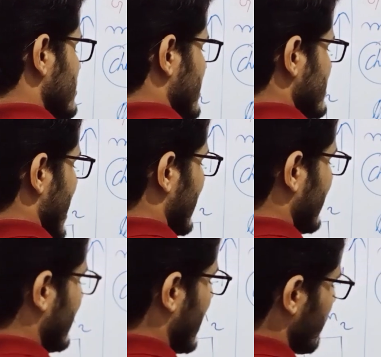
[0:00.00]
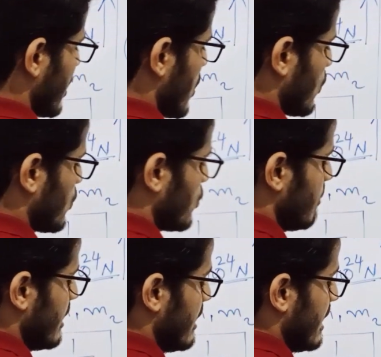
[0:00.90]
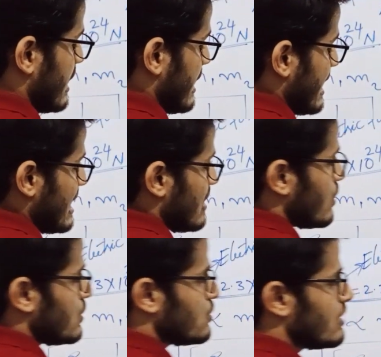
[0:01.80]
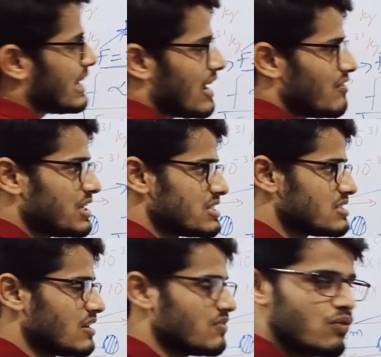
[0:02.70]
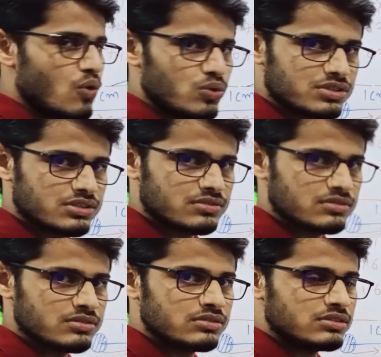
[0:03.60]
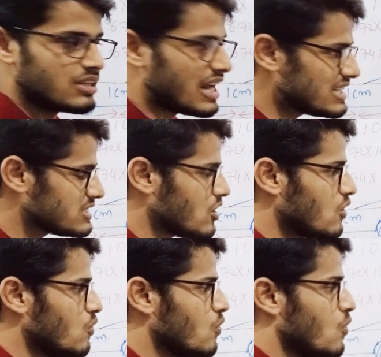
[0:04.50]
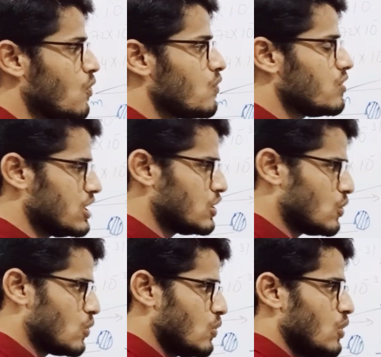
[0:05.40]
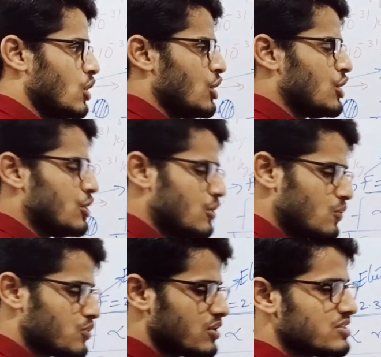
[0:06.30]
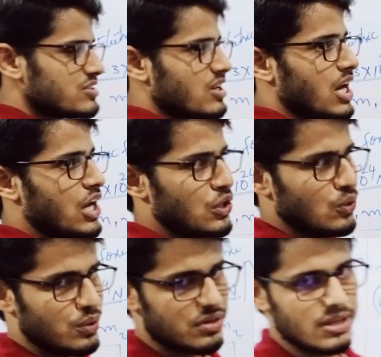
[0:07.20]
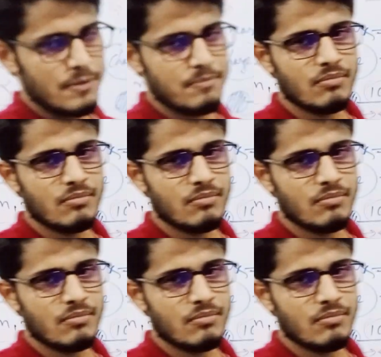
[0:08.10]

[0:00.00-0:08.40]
exactly coming out to be equal to the gravitational force. So that's how we know neutrons are neutral,